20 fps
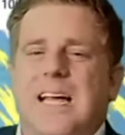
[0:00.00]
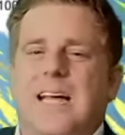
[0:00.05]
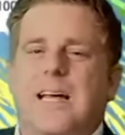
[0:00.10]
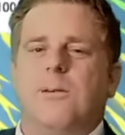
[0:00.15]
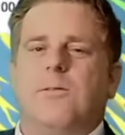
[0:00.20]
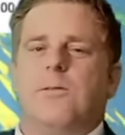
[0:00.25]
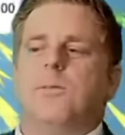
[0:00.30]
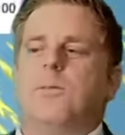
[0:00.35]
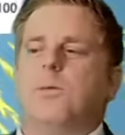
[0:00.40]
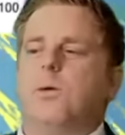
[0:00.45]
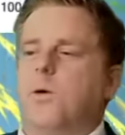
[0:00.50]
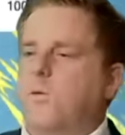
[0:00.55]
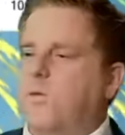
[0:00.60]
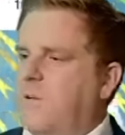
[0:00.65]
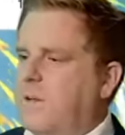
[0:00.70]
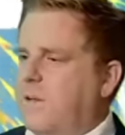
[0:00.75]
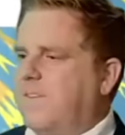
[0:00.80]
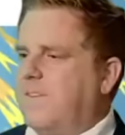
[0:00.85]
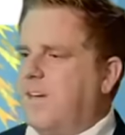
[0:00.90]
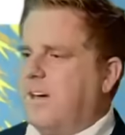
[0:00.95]
it will move
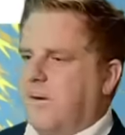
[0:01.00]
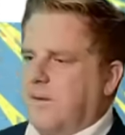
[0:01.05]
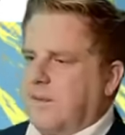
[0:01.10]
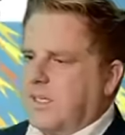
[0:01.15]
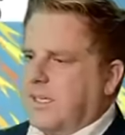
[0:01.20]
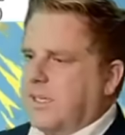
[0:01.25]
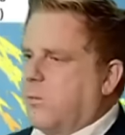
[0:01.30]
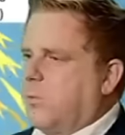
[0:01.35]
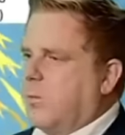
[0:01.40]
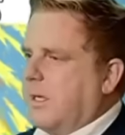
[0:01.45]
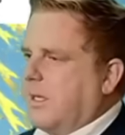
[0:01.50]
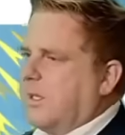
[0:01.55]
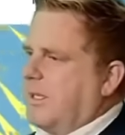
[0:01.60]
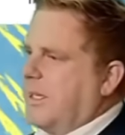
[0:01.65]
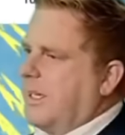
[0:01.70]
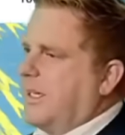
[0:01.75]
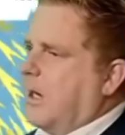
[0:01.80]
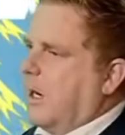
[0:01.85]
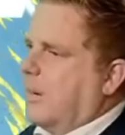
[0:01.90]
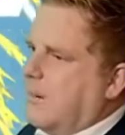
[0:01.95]
fairly
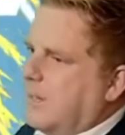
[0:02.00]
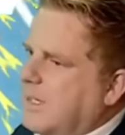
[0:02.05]
quickly here.